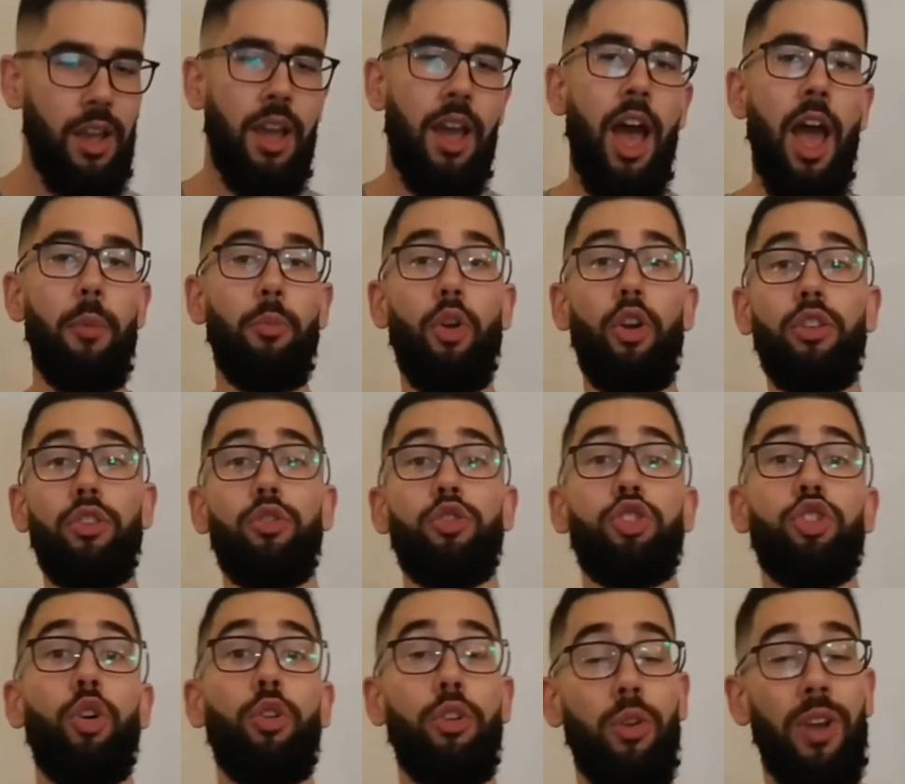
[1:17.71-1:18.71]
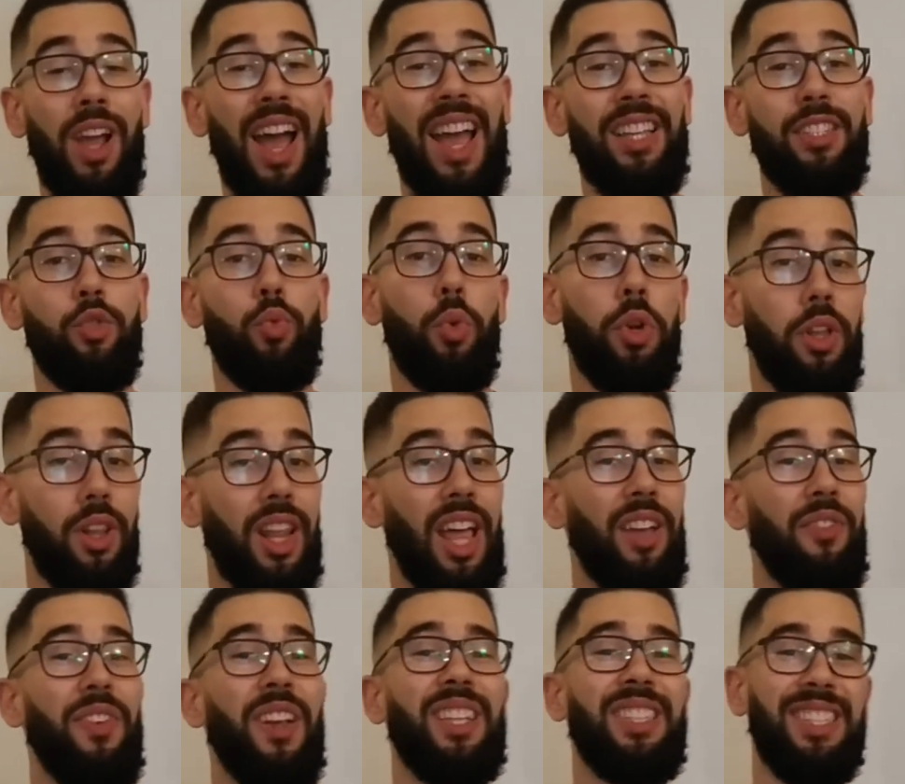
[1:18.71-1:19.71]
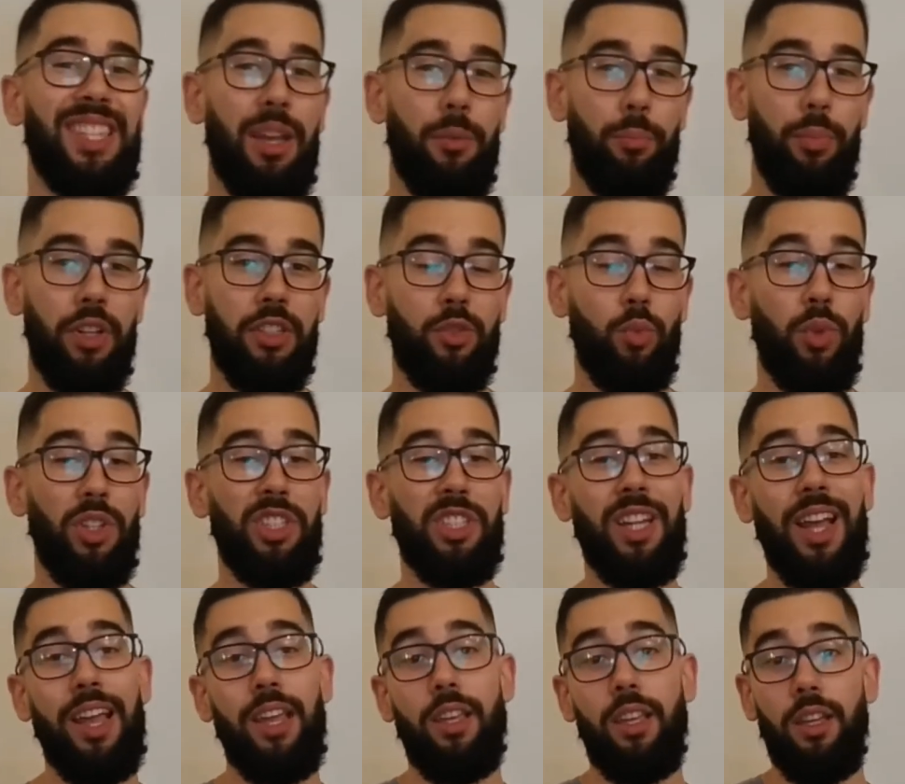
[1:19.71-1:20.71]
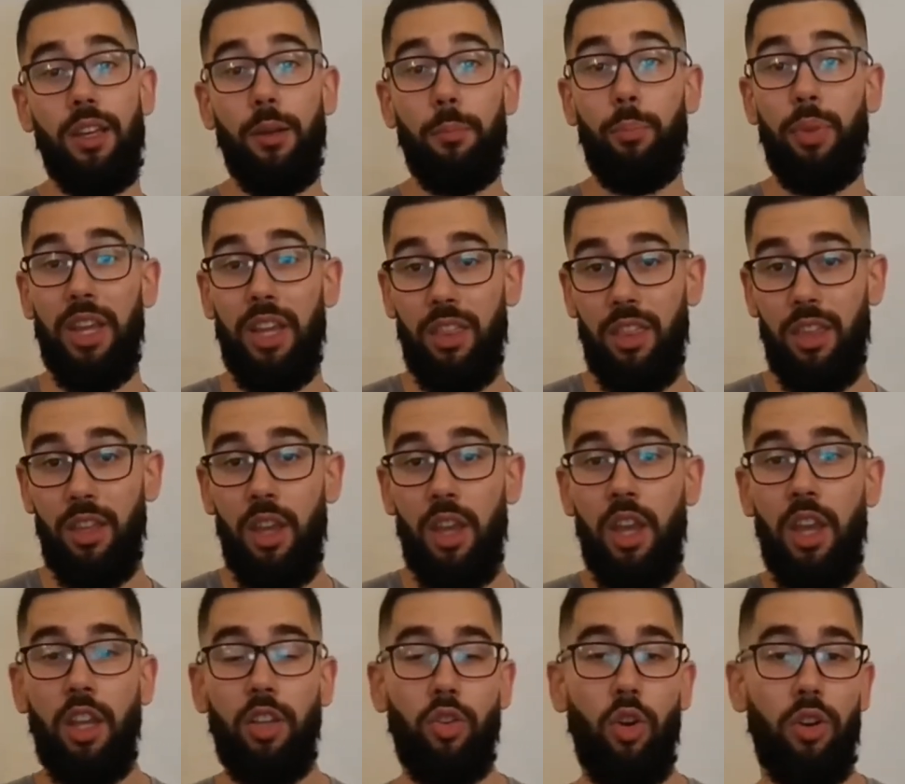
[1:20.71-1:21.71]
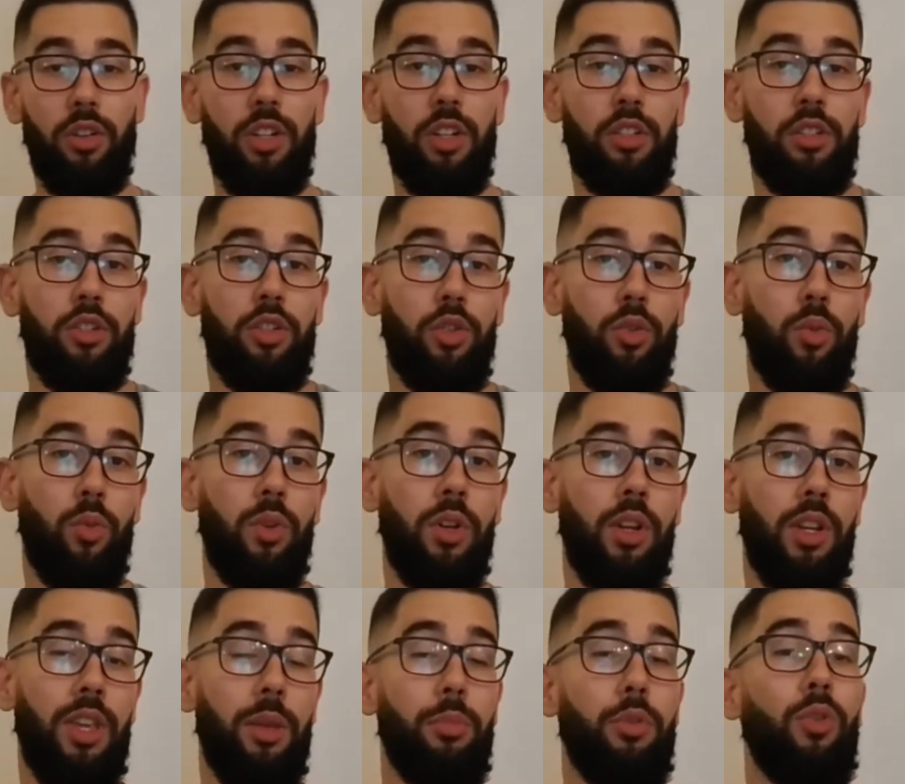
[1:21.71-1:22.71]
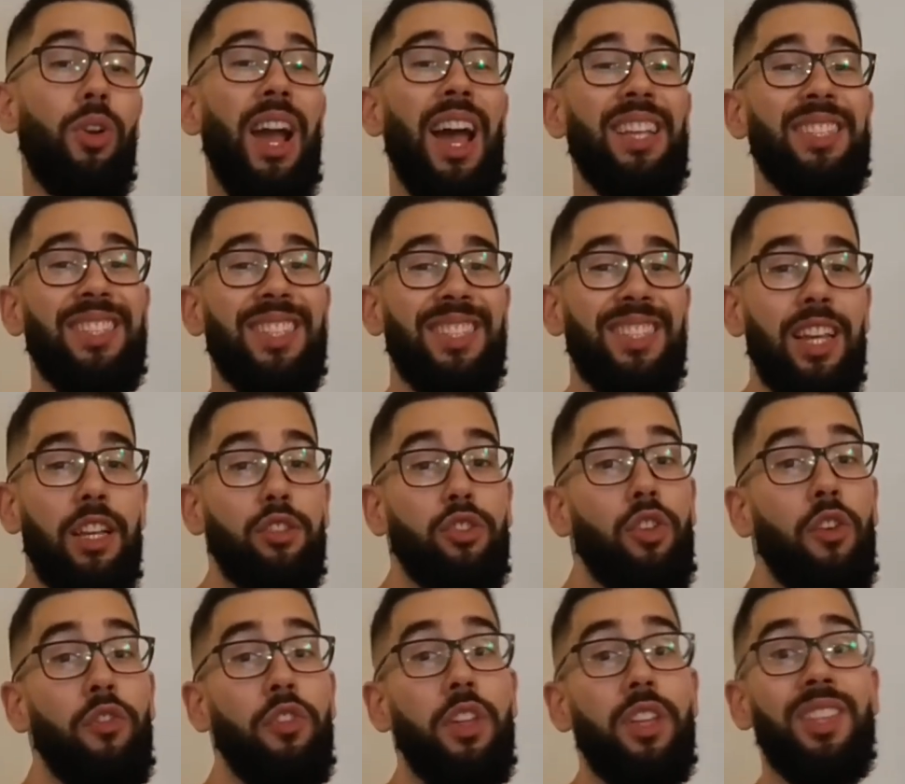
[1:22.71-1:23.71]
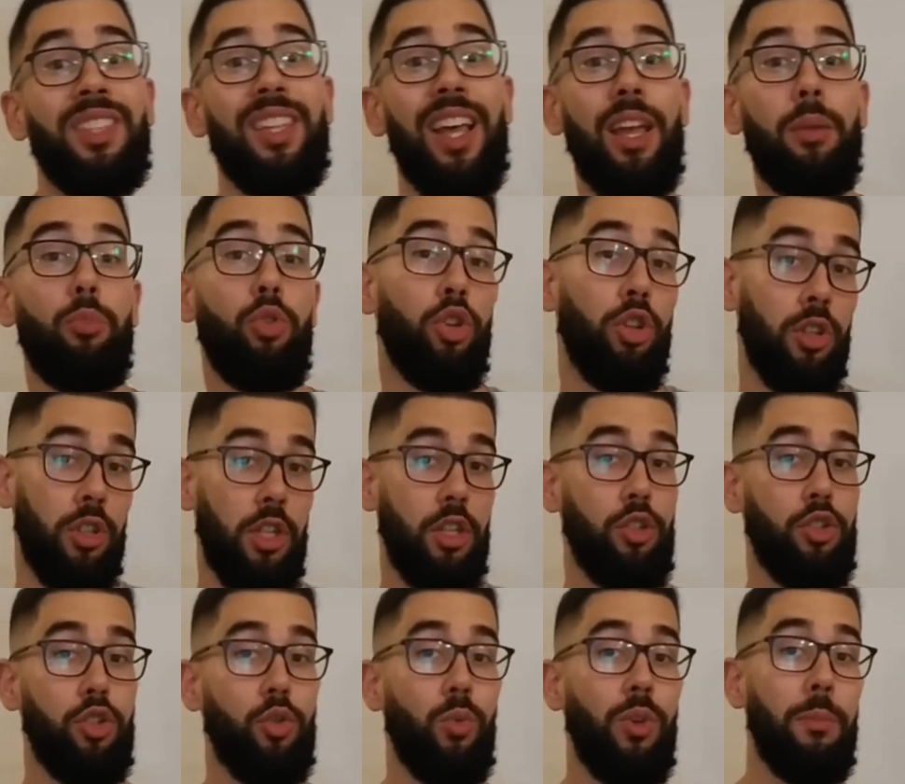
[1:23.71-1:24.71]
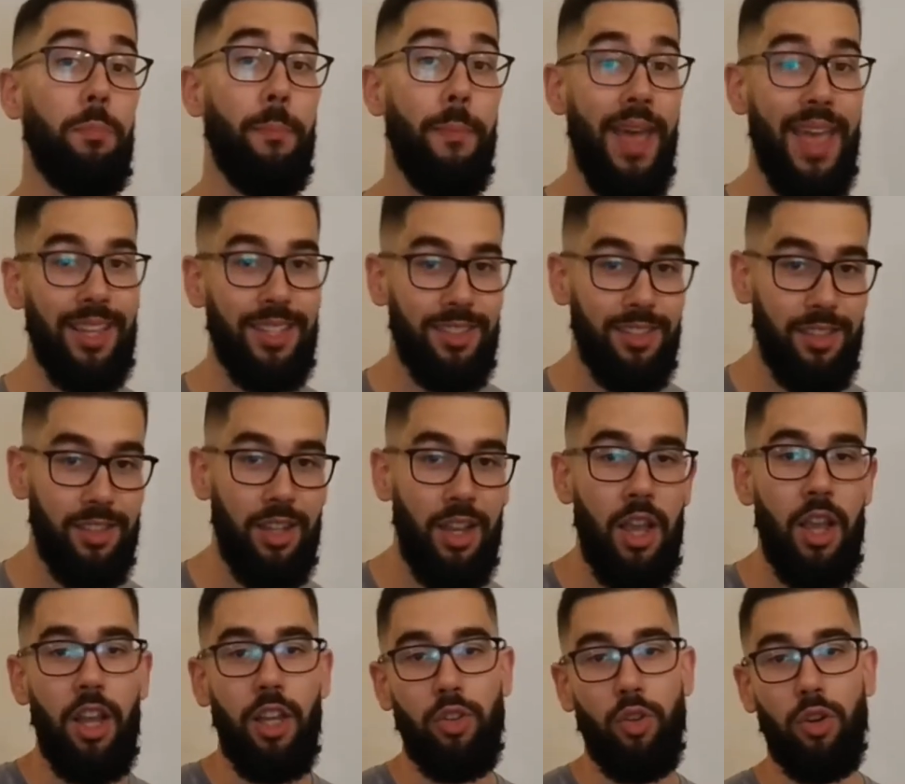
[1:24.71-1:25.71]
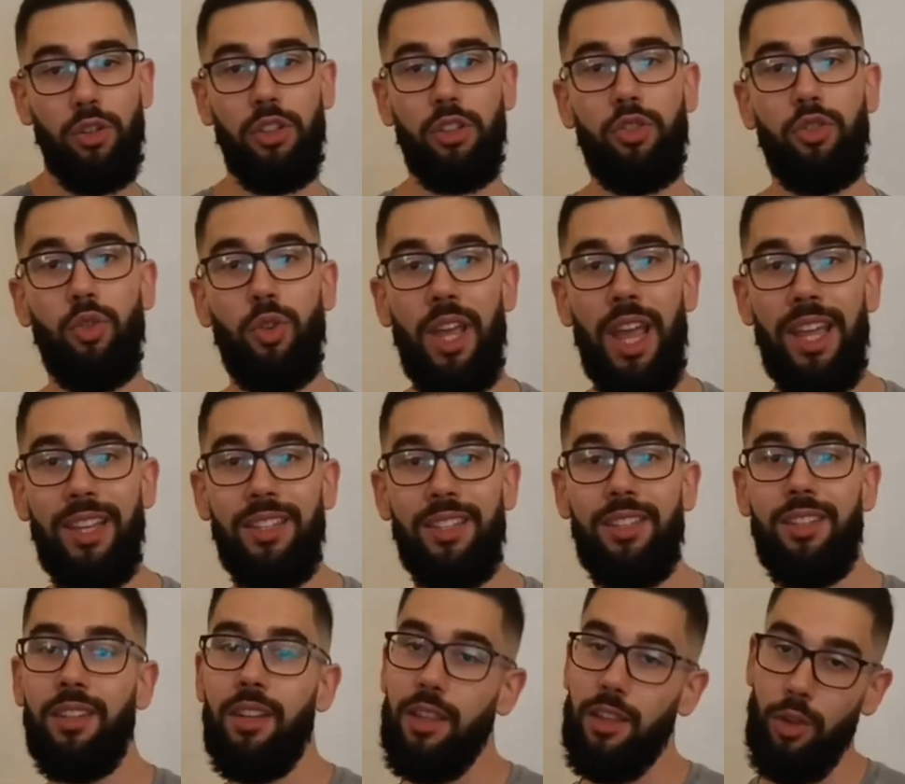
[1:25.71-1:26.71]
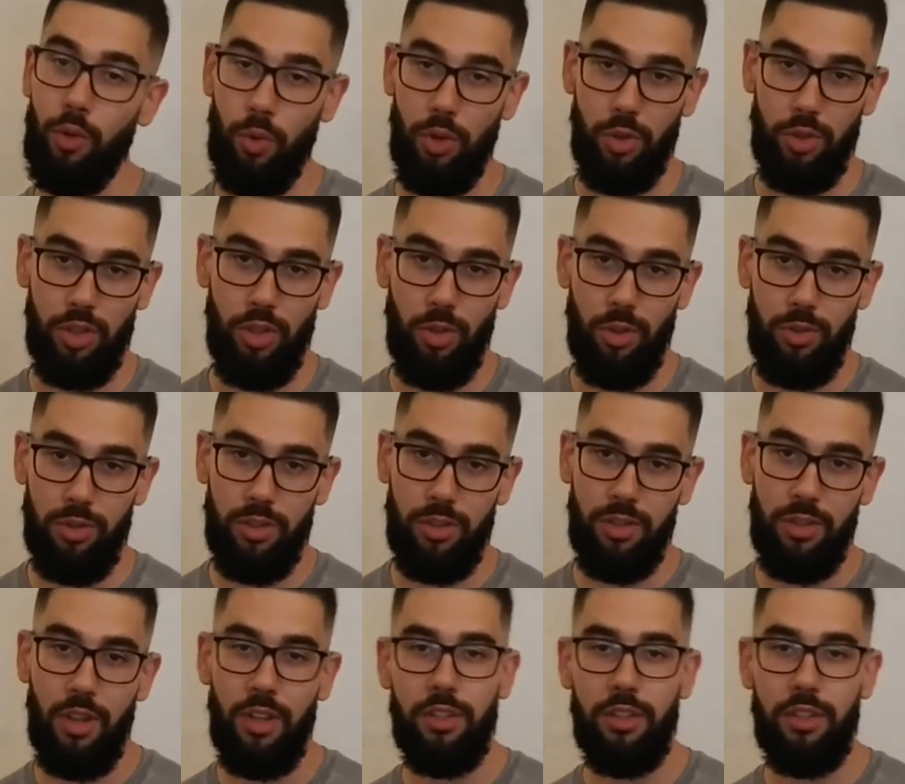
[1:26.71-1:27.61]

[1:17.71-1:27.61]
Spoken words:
I'm going to show you guys real life examples which I picked in order to give you guys a sense of the time you'll need to invest in order to get the results.